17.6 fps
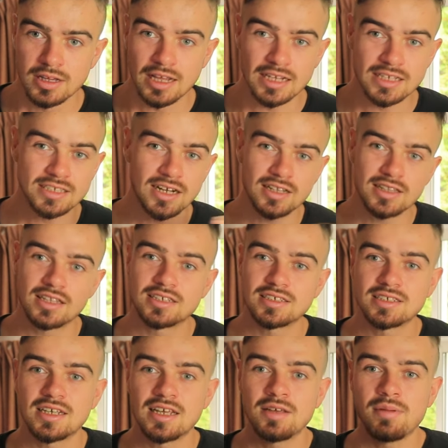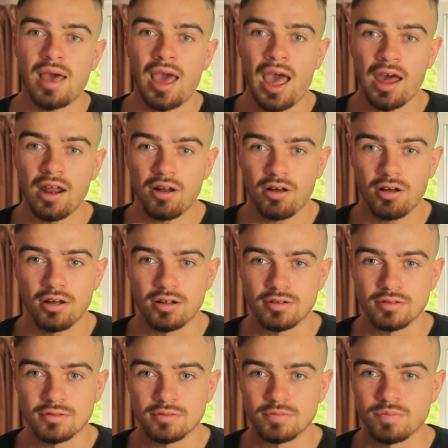It's not the same at
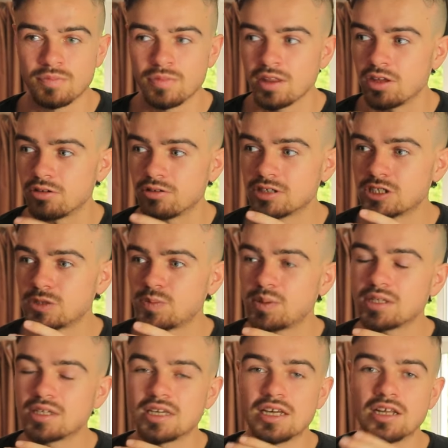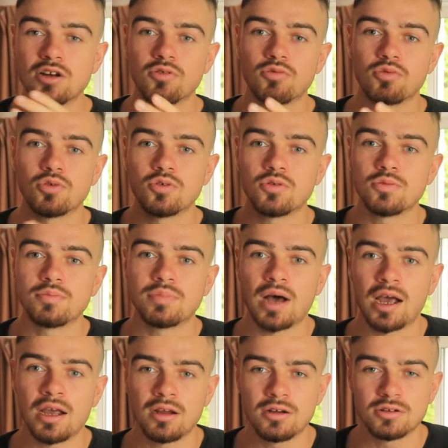all. You can speak in a room
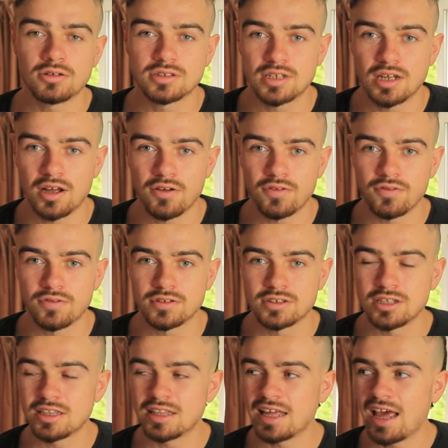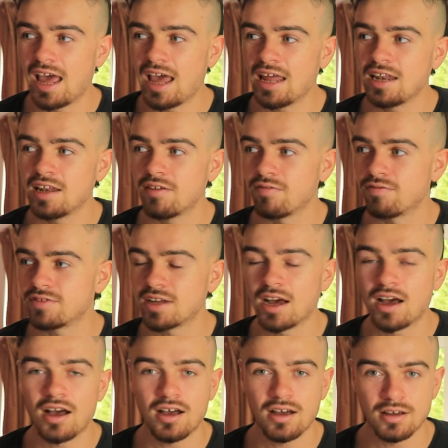by yourself to the end of
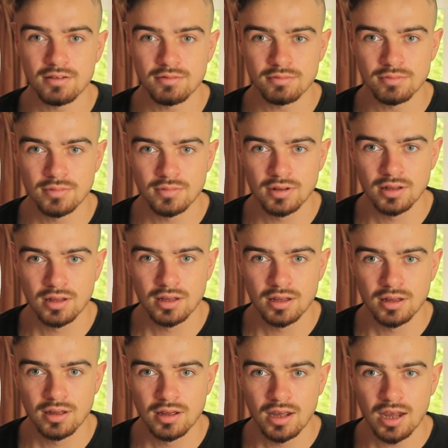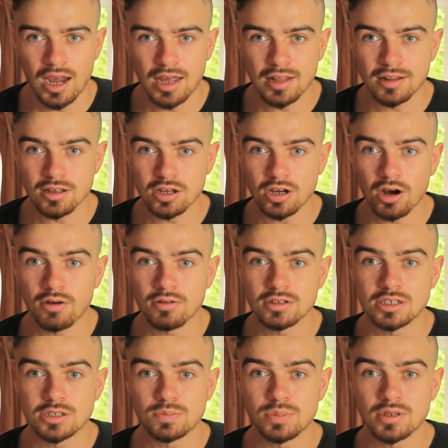time, and then go
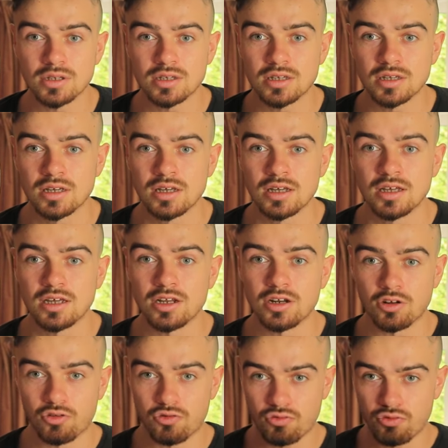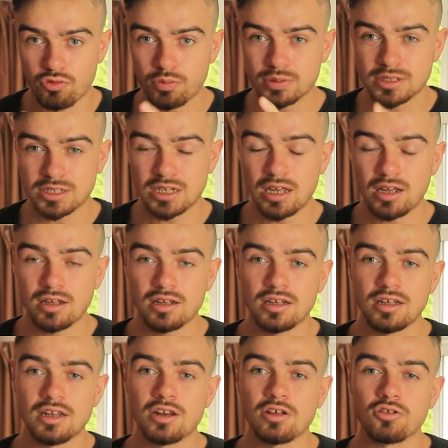and speak in a group
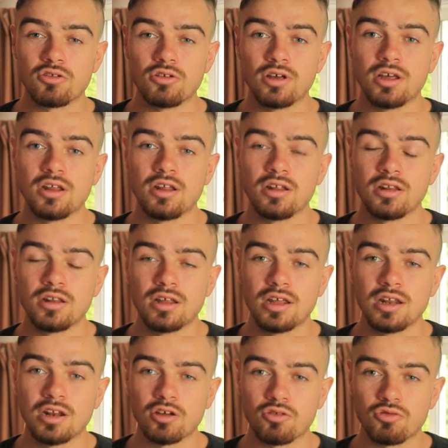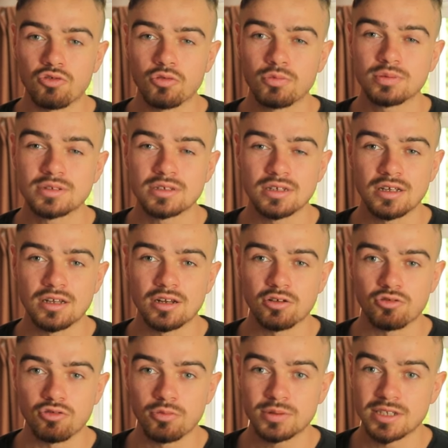set in a in in a groups in
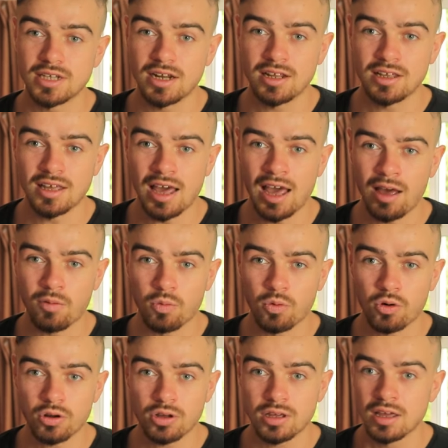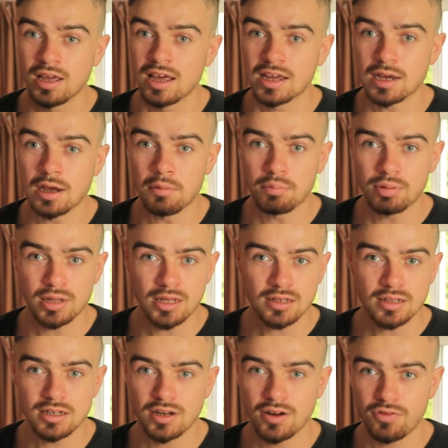a group setting at work.
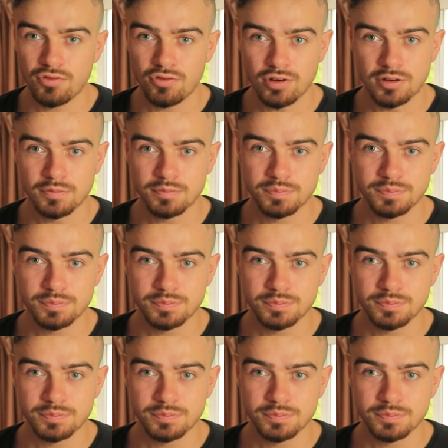Completely different.